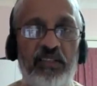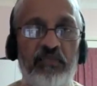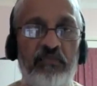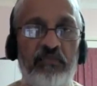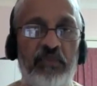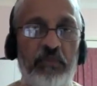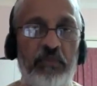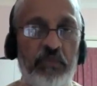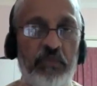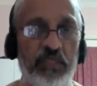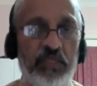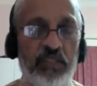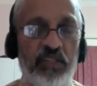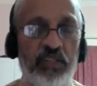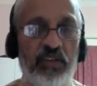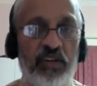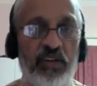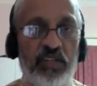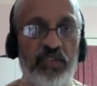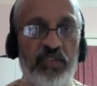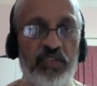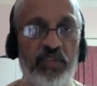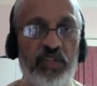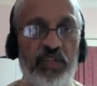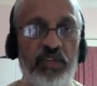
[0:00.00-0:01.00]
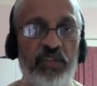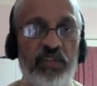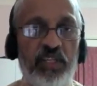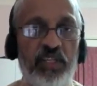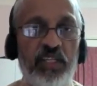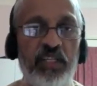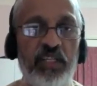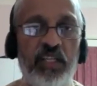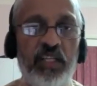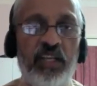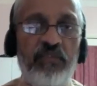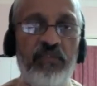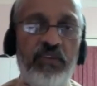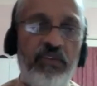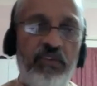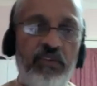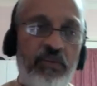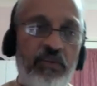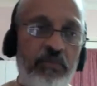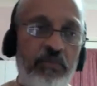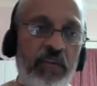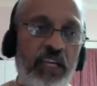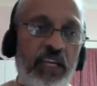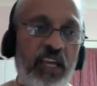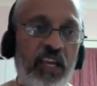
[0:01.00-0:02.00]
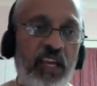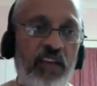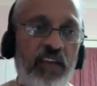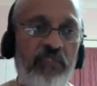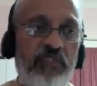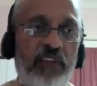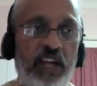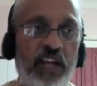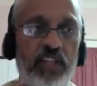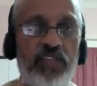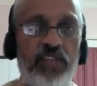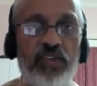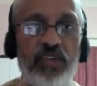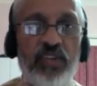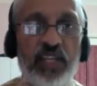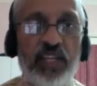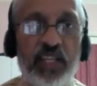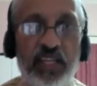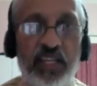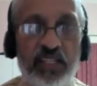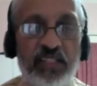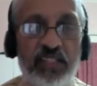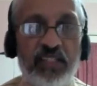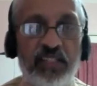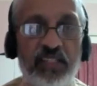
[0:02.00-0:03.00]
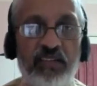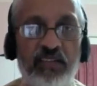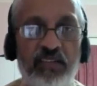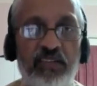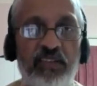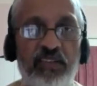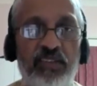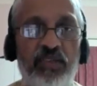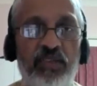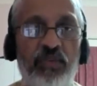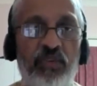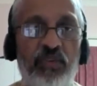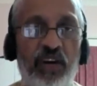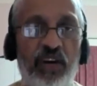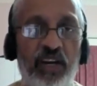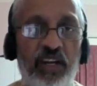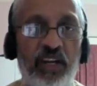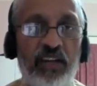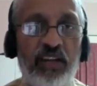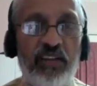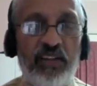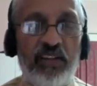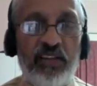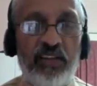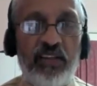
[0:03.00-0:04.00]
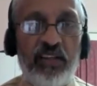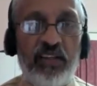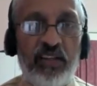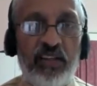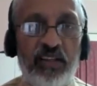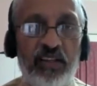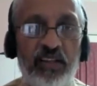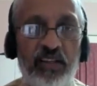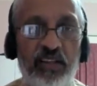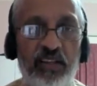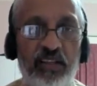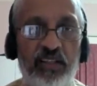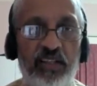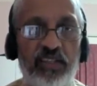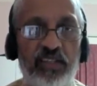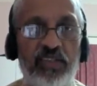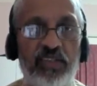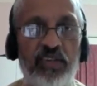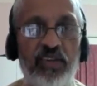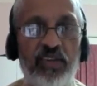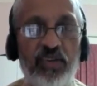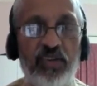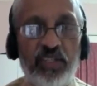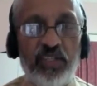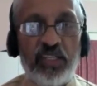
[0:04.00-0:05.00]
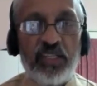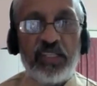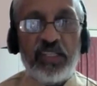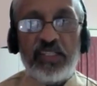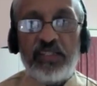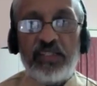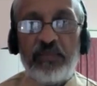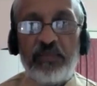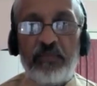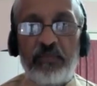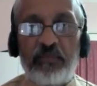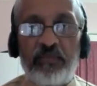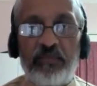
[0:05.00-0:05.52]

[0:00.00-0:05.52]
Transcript: members of the Oxford Union, and we were making a factual case, you know, as to why they should do this.